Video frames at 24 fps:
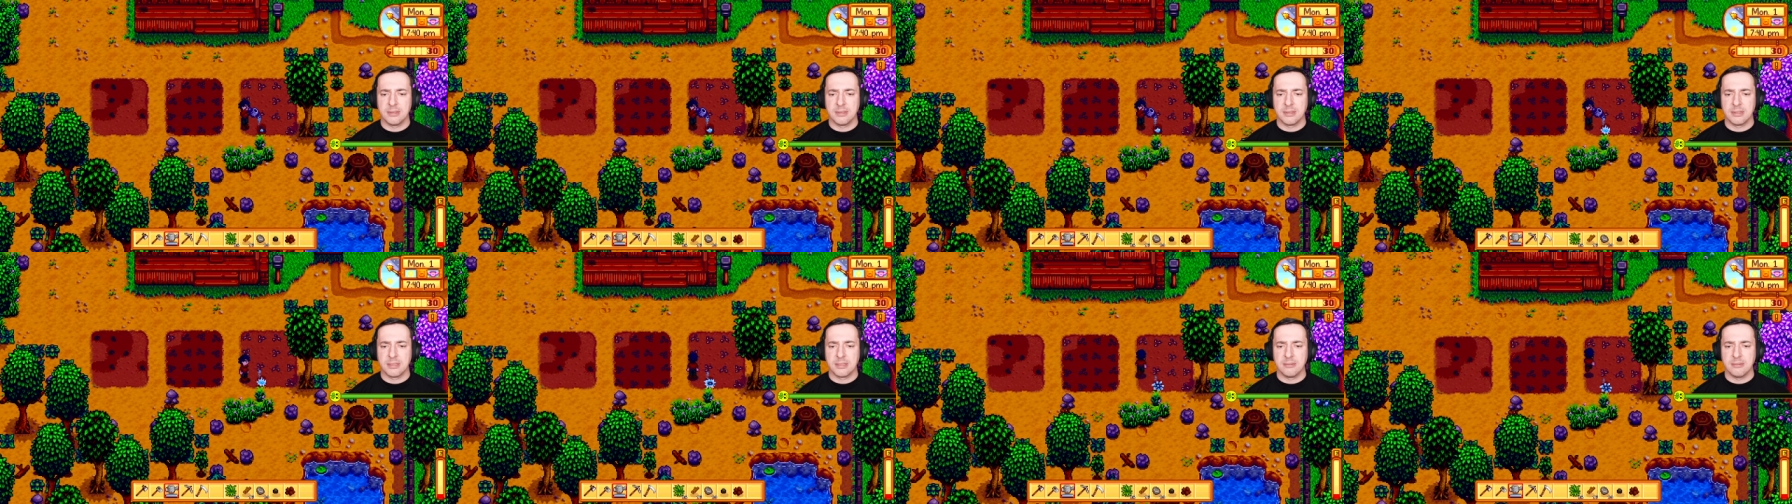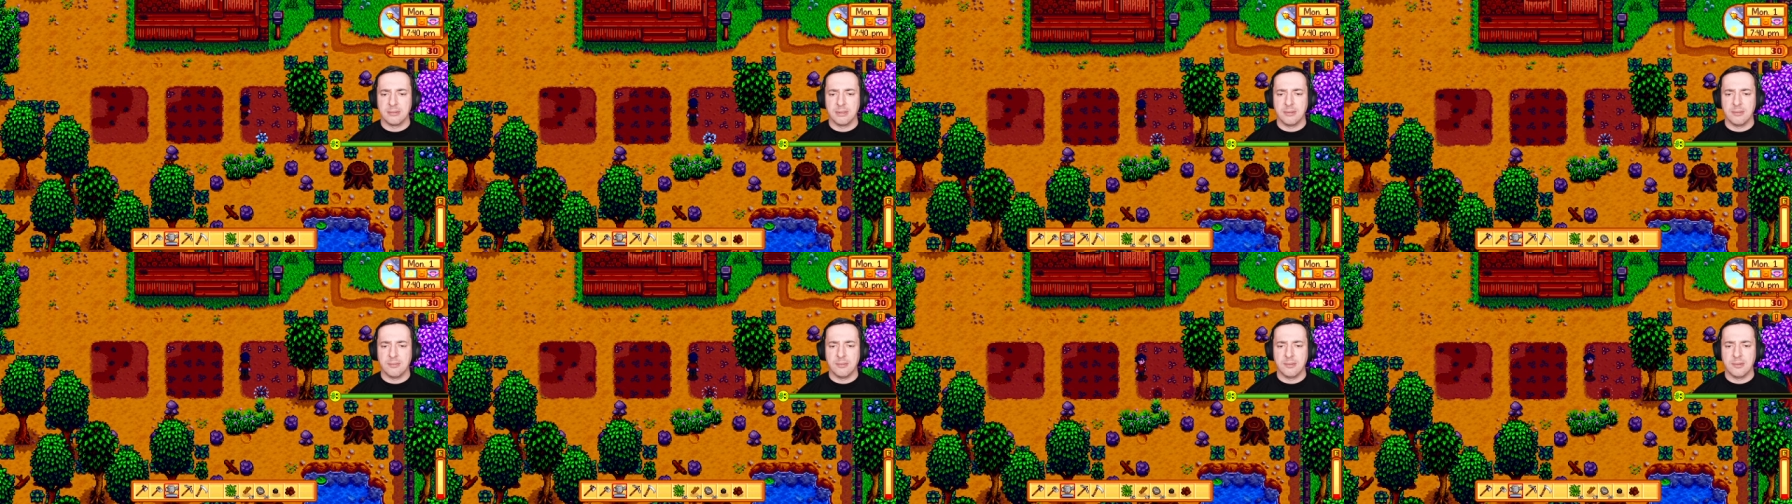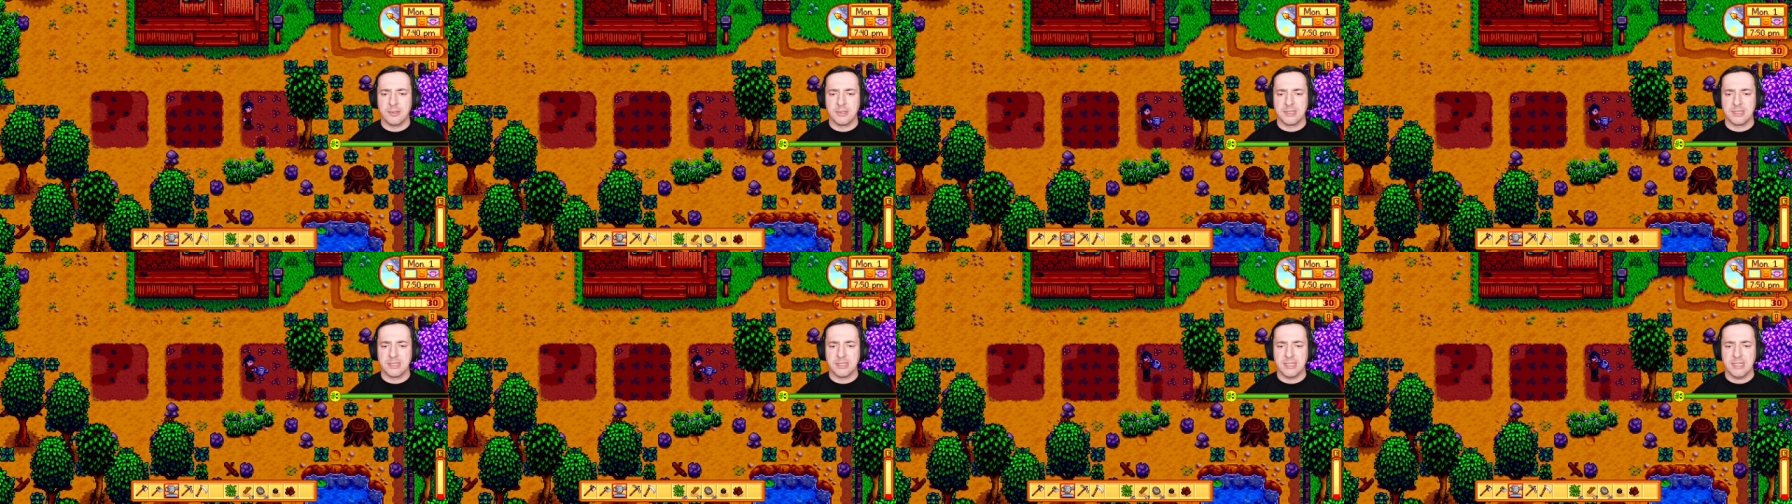so we'll
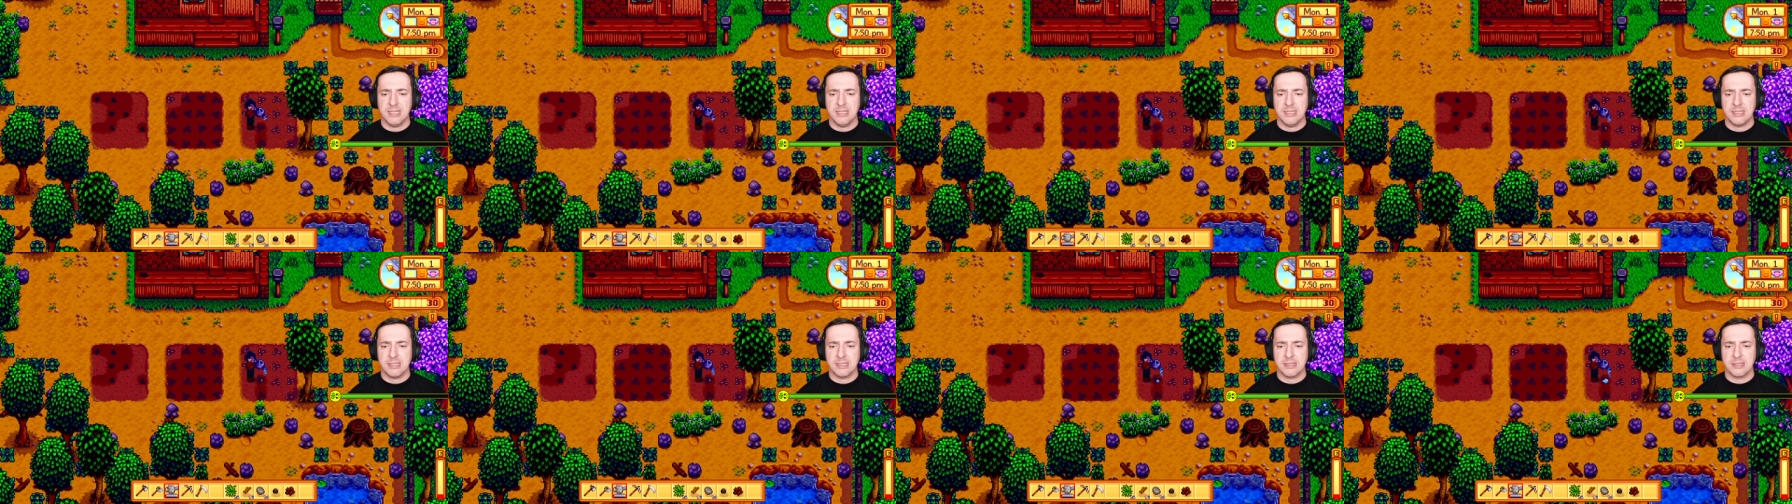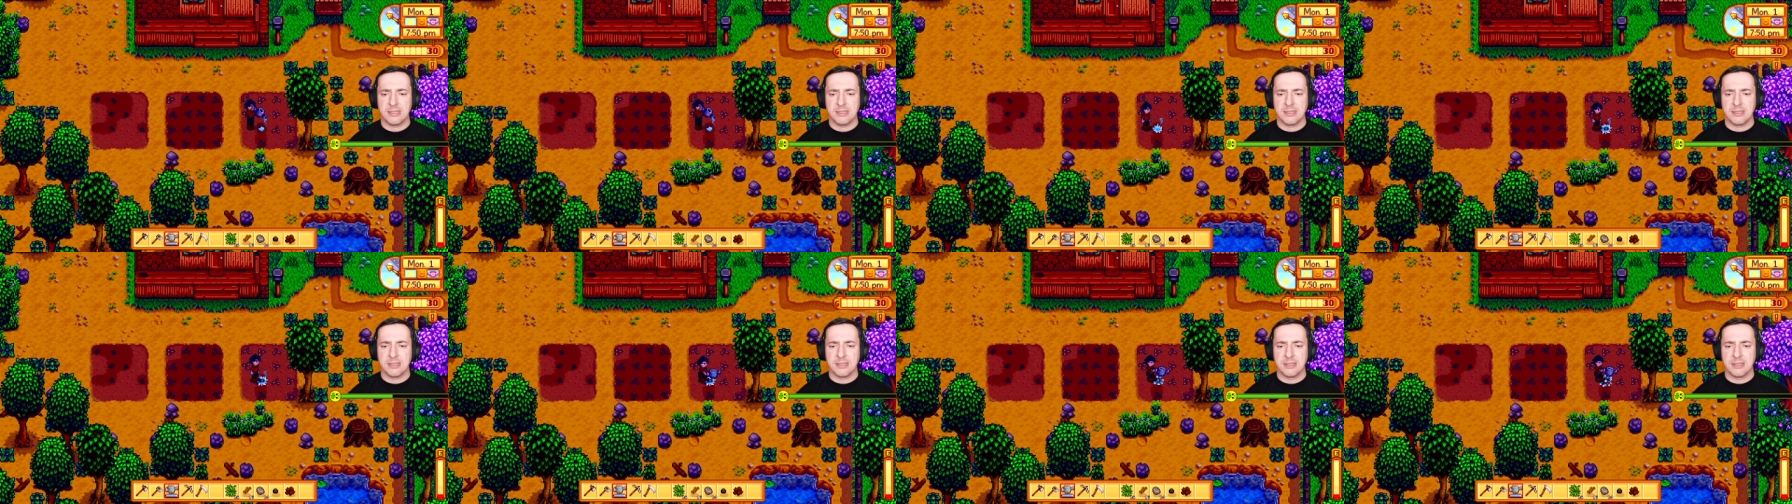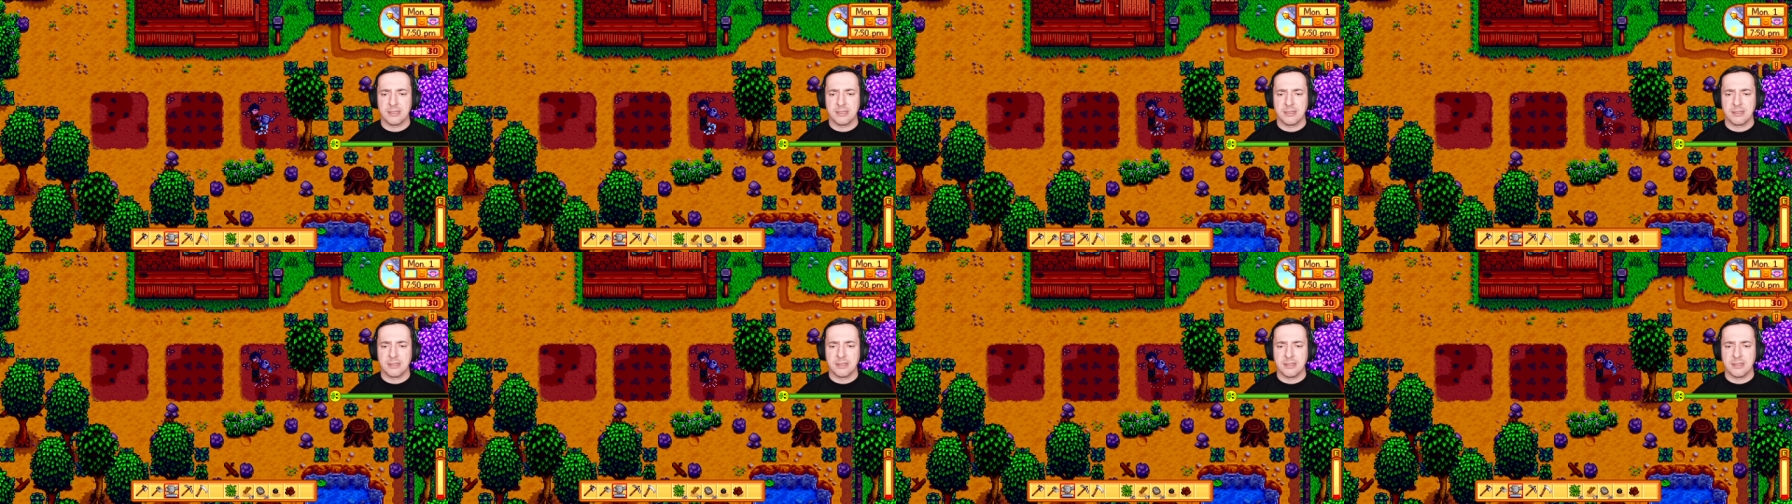water this
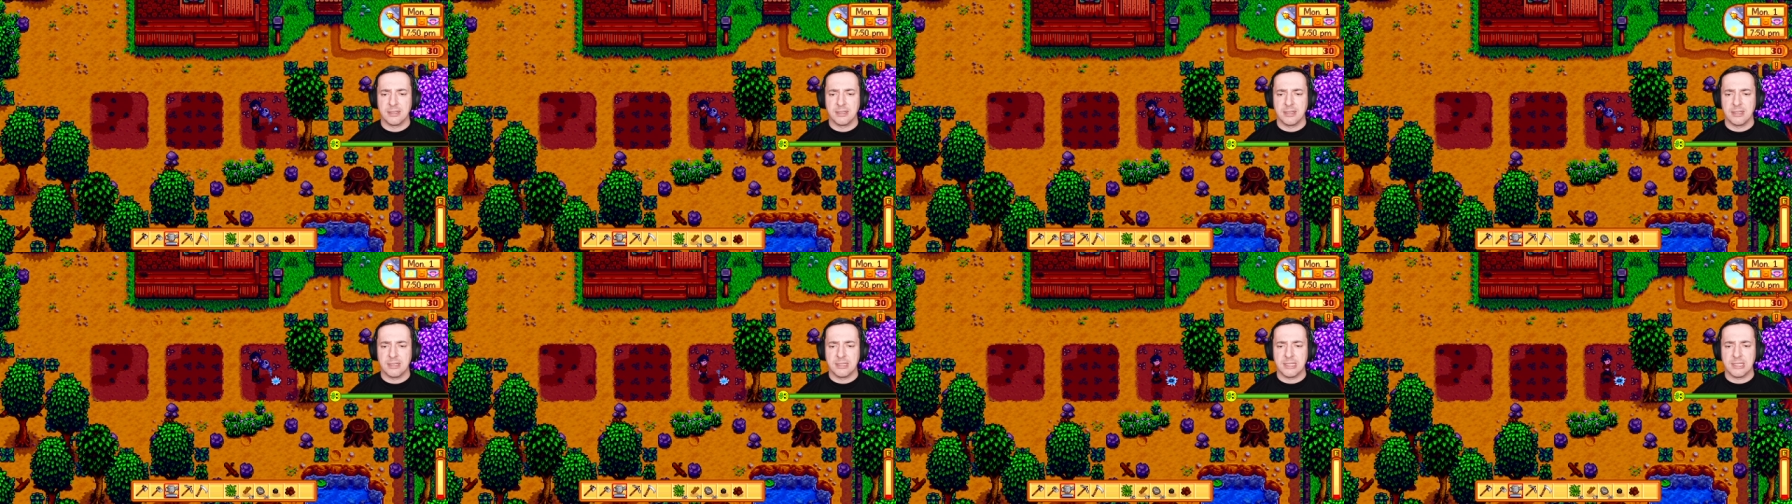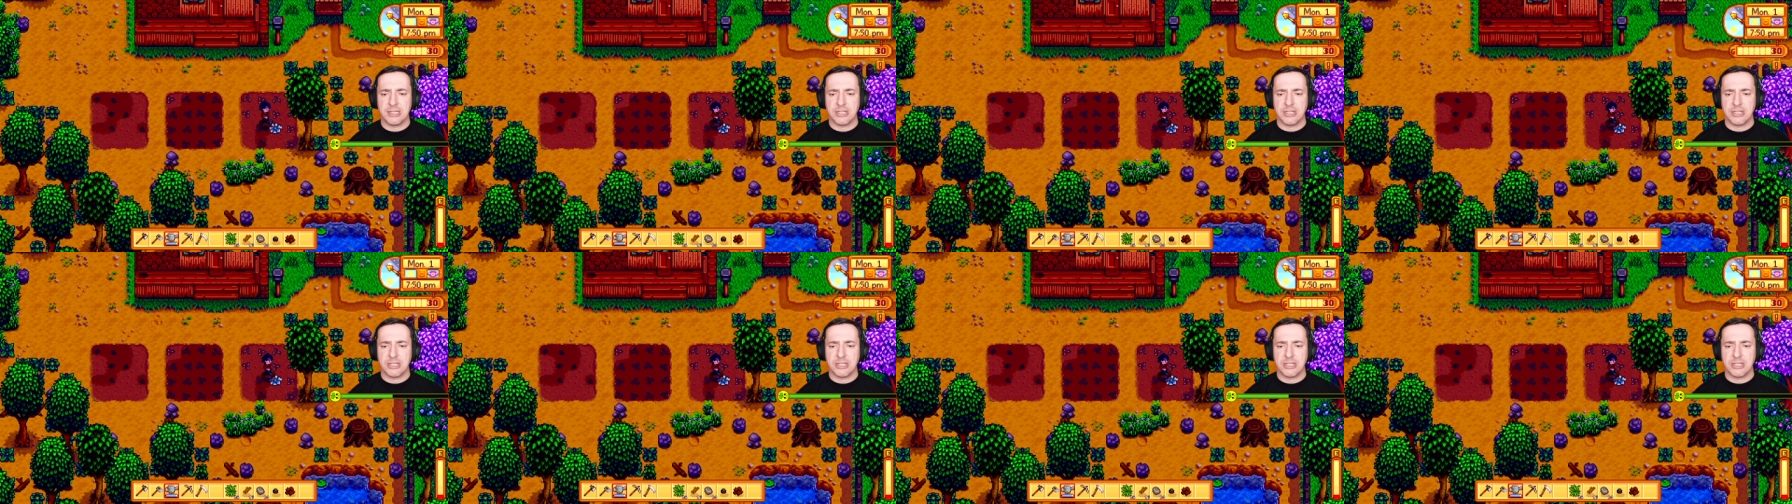and